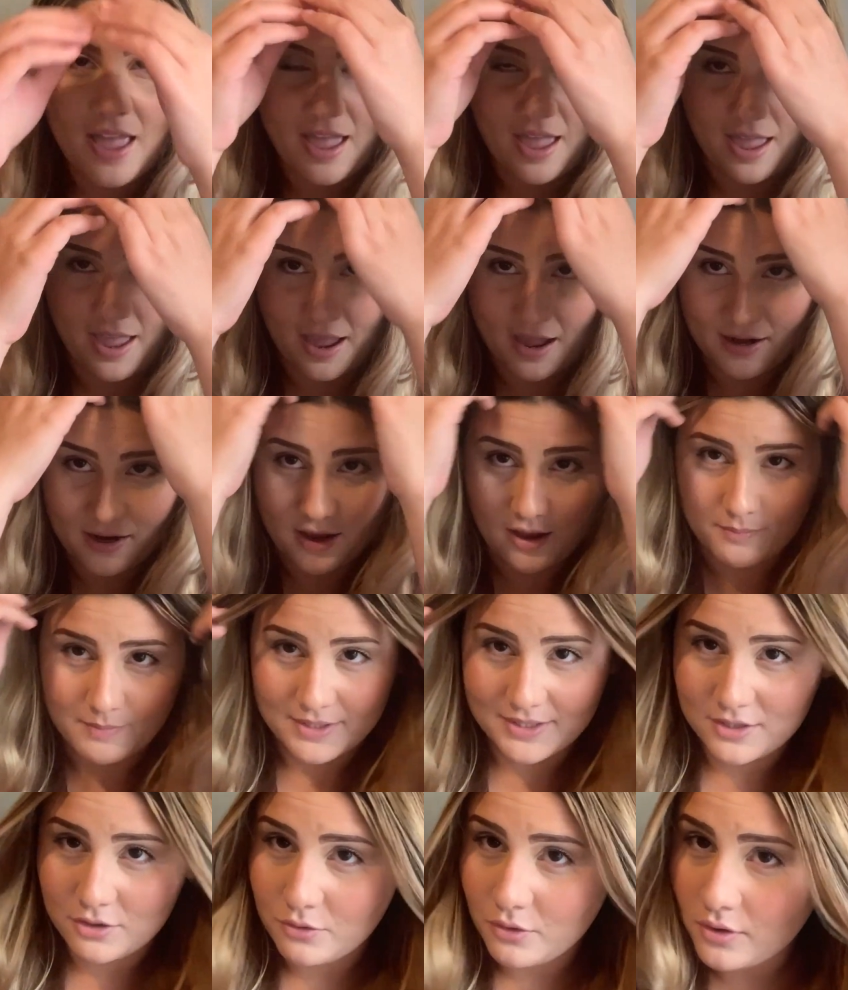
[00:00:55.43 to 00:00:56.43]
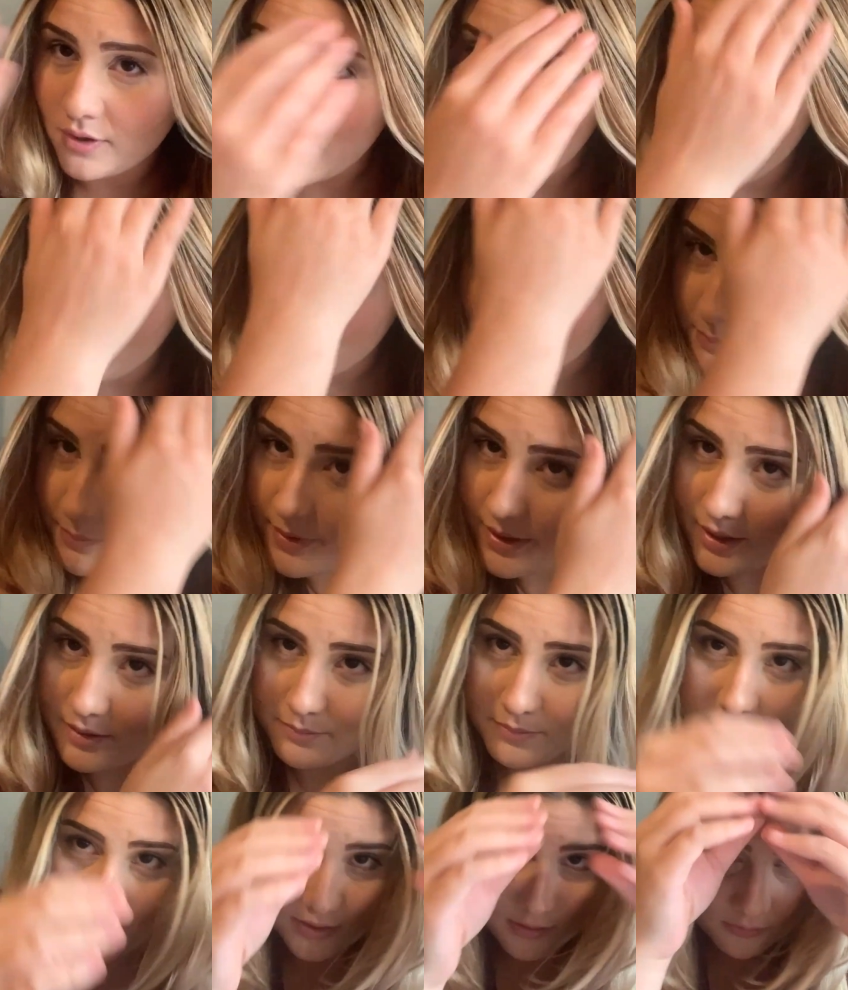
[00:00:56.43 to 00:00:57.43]
and it's grown out a bit,
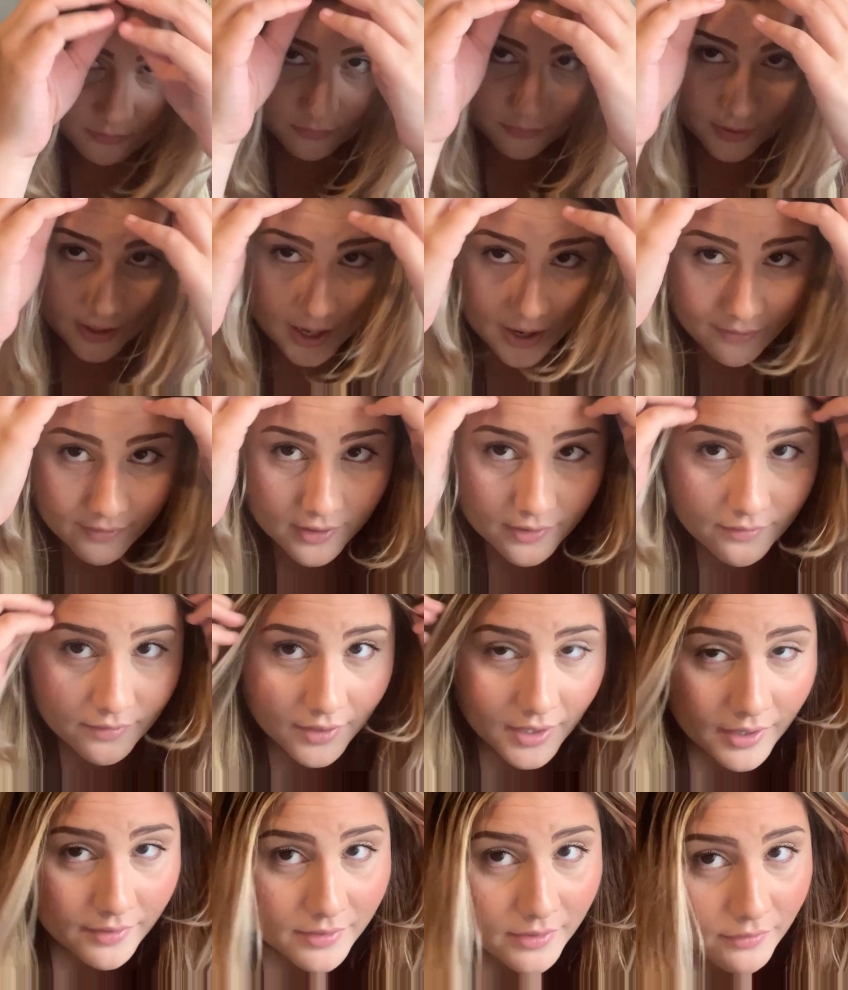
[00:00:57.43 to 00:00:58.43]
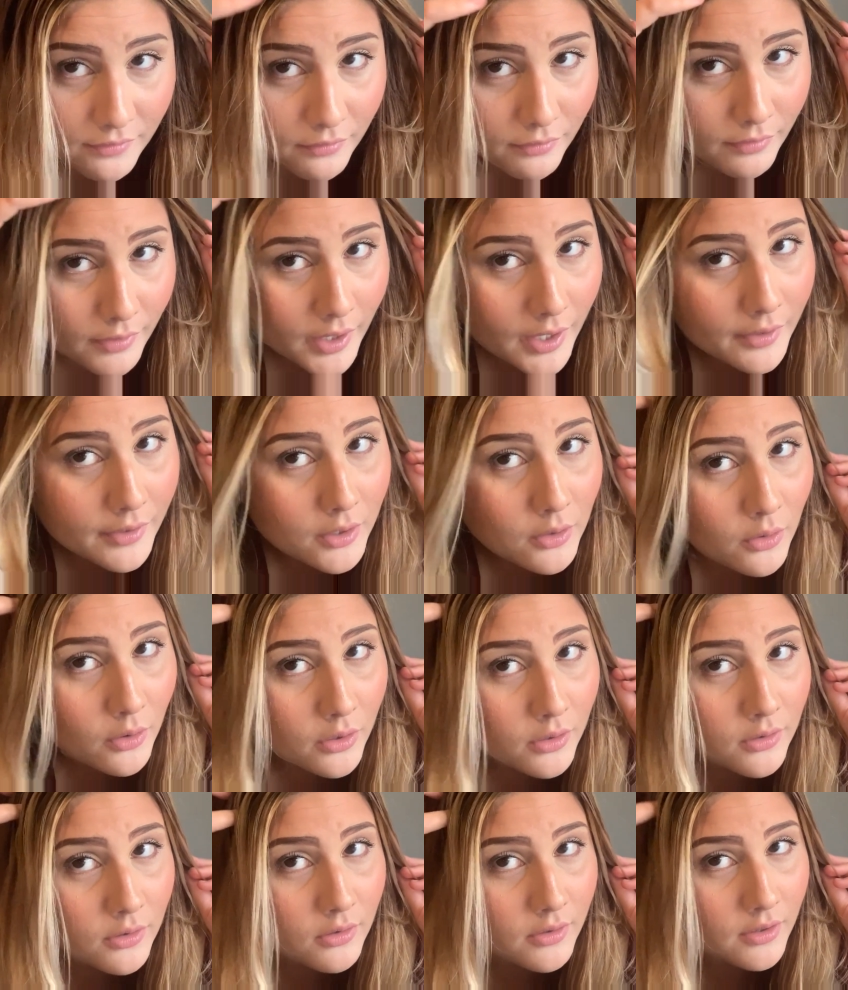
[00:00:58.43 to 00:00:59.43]
but it's very
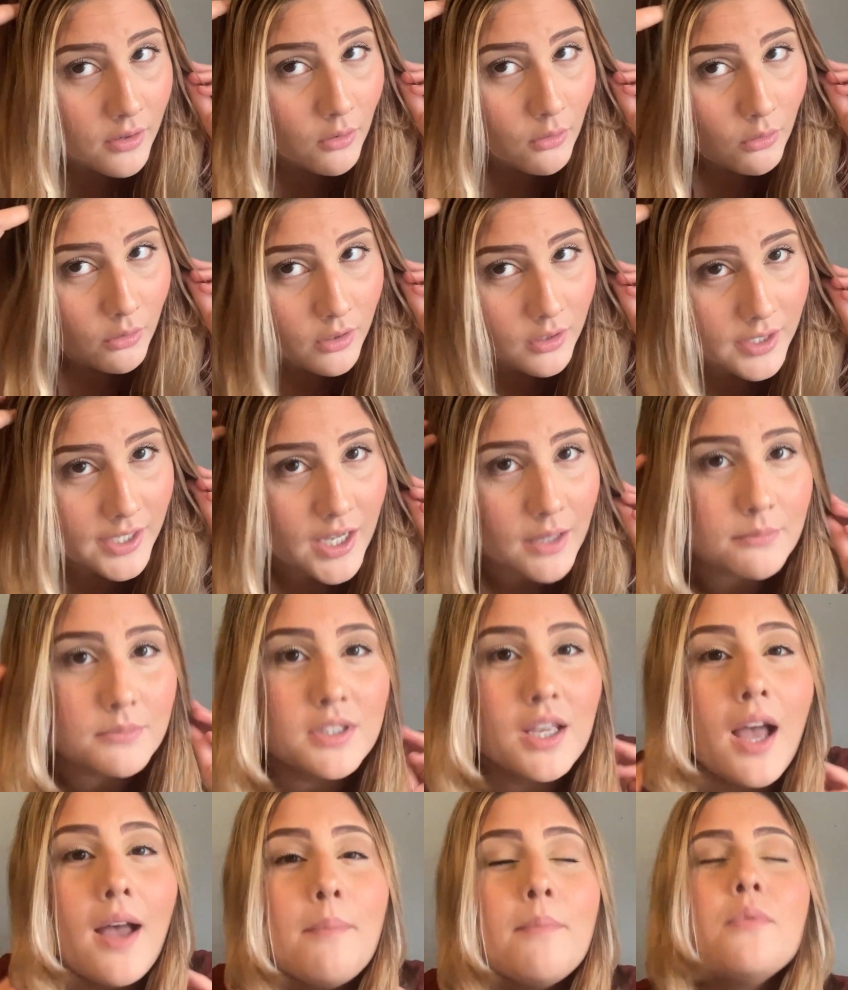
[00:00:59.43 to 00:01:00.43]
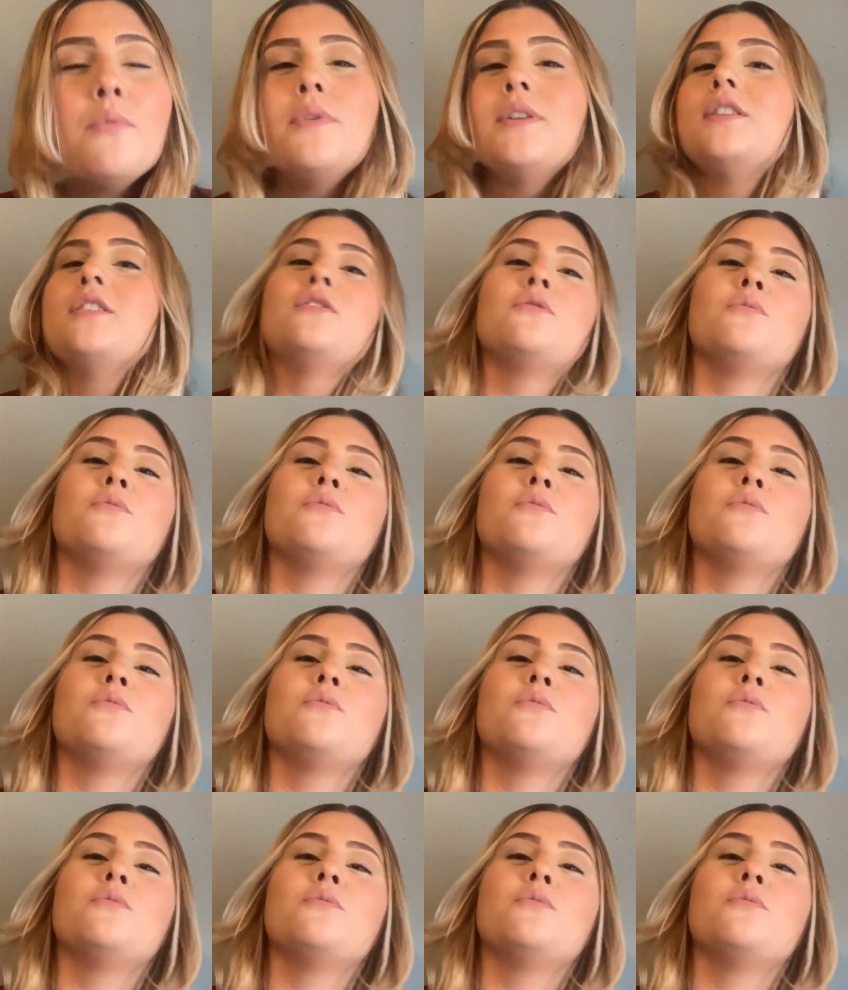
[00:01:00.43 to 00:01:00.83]
oily on top, which is